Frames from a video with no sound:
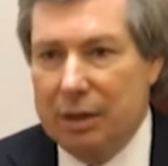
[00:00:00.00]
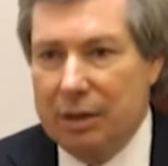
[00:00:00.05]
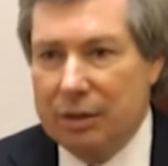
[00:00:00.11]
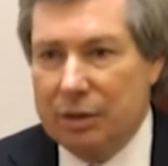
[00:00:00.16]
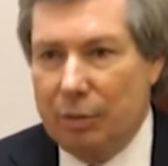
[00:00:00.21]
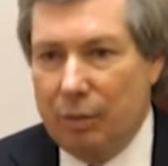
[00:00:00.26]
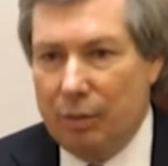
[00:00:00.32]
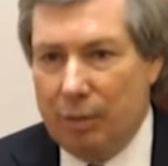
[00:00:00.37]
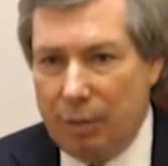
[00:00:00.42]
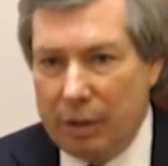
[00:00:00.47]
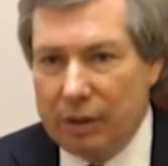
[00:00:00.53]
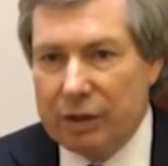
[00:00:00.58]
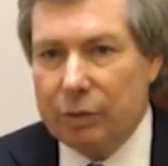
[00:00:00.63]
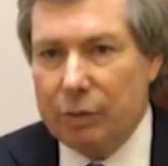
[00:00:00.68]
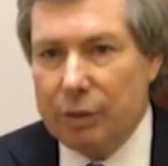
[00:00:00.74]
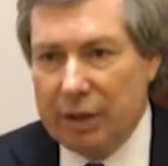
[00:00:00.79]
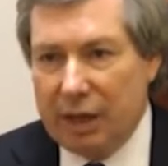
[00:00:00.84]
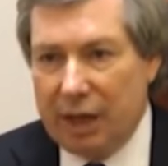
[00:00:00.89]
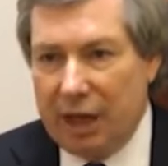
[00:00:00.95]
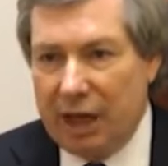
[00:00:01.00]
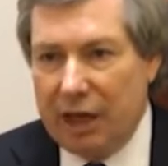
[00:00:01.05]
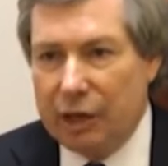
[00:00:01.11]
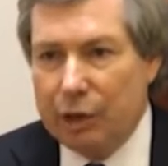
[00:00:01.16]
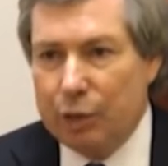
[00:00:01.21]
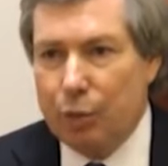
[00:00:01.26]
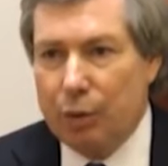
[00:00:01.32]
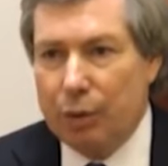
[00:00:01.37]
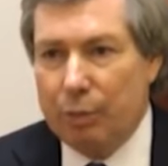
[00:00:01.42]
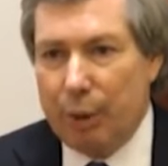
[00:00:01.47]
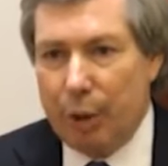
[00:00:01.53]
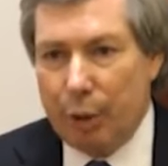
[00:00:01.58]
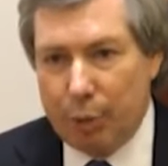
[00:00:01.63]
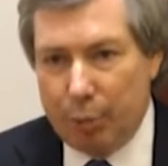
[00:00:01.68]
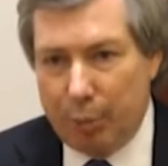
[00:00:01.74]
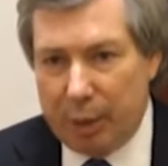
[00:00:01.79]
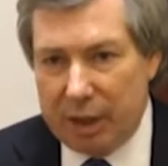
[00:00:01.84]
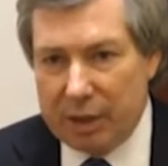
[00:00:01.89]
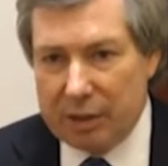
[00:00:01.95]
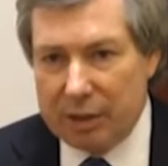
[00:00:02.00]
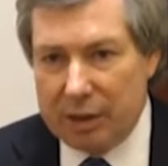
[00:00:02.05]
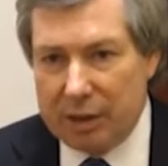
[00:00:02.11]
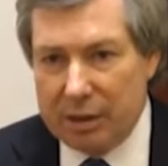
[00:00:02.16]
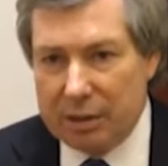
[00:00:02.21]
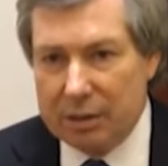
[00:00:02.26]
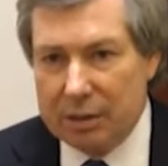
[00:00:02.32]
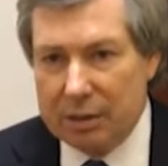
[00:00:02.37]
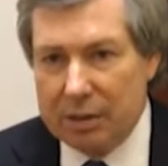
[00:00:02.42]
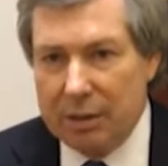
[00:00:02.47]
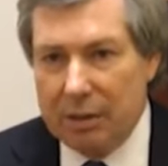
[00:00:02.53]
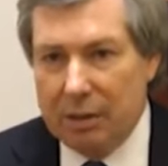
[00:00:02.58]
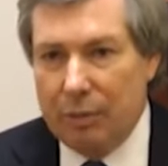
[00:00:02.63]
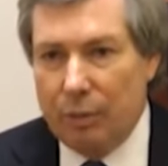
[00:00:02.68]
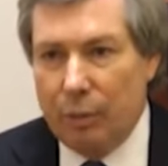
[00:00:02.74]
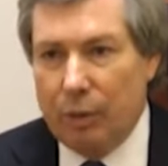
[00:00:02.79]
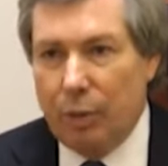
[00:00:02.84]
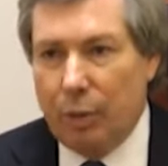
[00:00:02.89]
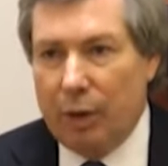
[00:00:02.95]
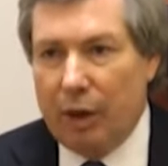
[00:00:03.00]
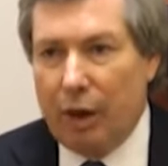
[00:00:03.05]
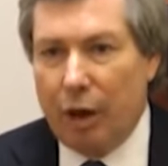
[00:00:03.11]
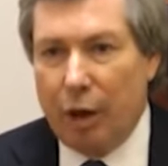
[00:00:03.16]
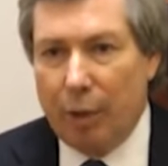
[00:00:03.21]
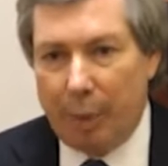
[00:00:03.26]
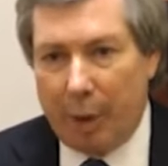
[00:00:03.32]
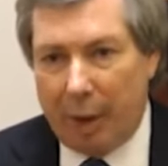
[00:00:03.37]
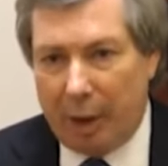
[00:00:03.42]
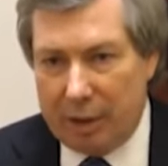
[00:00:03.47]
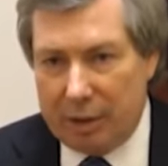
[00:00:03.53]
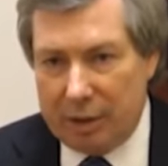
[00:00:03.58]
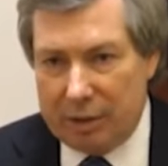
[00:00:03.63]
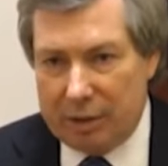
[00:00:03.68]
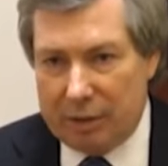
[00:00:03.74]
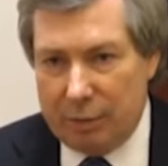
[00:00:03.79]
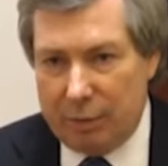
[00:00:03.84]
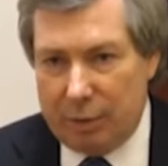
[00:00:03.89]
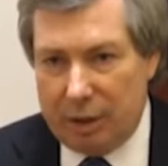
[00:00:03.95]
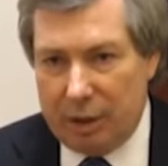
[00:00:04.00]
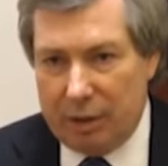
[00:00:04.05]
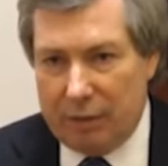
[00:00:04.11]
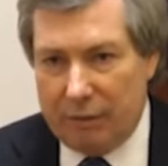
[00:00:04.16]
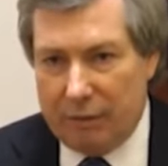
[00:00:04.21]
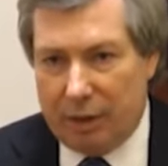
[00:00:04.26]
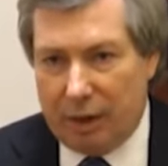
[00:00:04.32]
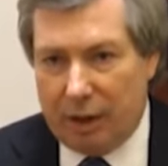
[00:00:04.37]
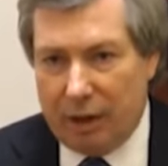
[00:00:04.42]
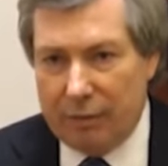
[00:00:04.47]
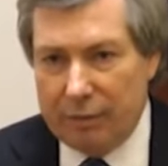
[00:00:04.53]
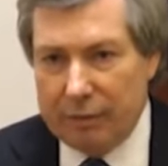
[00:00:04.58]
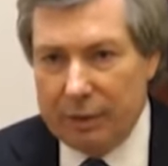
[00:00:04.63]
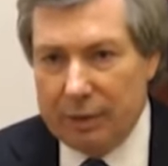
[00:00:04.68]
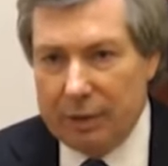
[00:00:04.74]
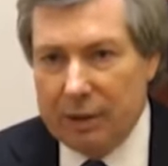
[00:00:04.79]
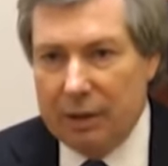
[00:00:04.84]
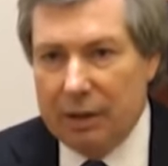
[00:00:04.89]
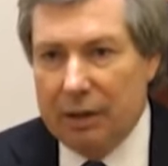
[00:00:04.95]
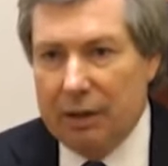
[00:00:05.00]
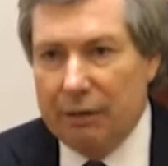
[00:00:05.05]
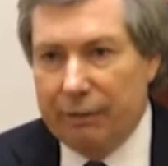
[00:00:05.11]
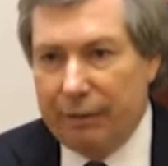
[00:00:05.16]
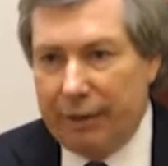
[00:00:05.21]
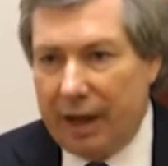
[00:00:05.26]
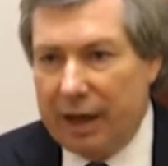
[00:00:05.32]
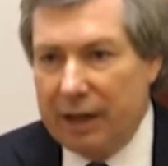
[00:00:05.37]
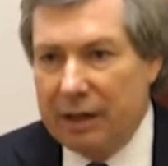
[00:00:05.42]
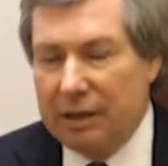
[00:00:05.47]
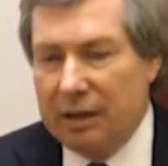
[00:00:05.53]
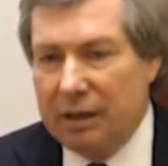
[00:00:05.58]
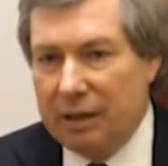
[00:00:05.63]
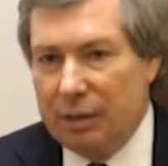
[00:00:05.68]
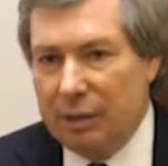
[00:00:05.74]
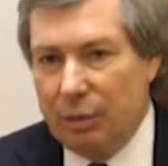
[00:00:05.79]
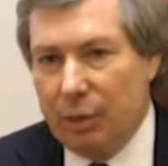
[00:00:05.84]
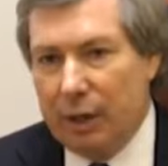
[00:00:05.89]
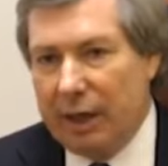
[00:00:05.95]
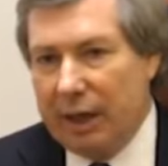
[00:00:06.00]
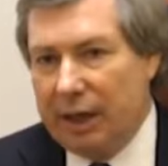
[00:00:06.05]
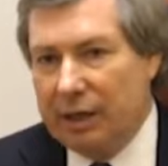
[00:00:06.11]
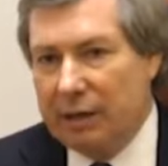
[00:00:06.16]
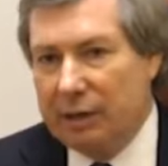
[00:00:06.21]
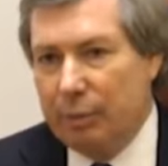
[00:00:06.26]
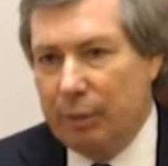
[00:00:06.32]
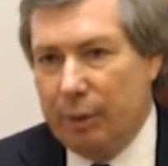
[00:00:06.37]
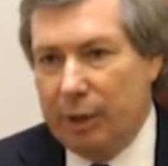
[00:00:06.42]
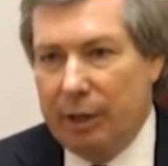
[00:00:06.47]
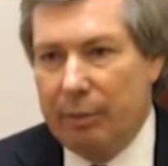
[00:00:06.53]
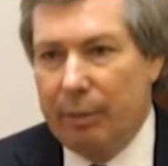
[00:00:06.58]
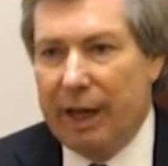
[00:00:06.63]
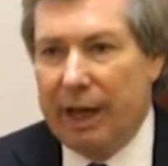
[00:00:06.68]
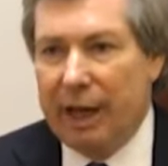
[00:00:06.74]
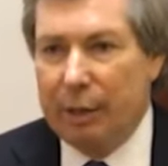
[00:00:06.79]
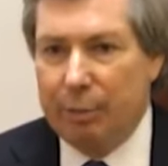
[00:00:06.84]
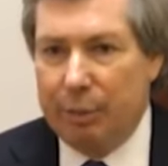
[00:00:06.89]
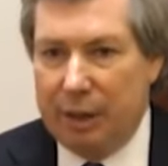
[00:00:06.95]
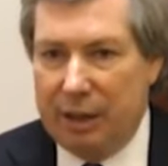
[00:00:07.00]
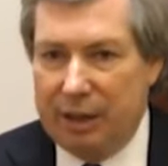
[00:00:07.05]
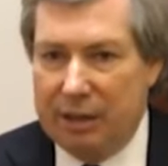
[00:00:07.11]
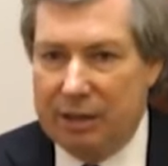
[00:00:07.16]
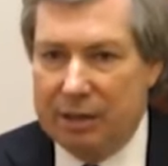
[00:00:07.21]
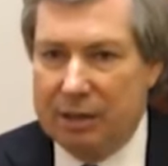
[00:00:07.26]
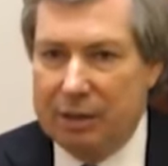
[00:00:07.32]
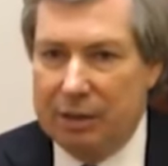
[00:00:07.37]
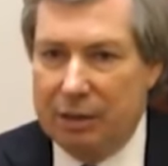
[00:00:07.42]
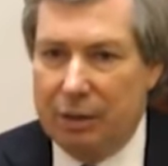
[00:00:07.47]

So we want to engage with both presidents. We want all parties to be involved in finding a way to bring about peace in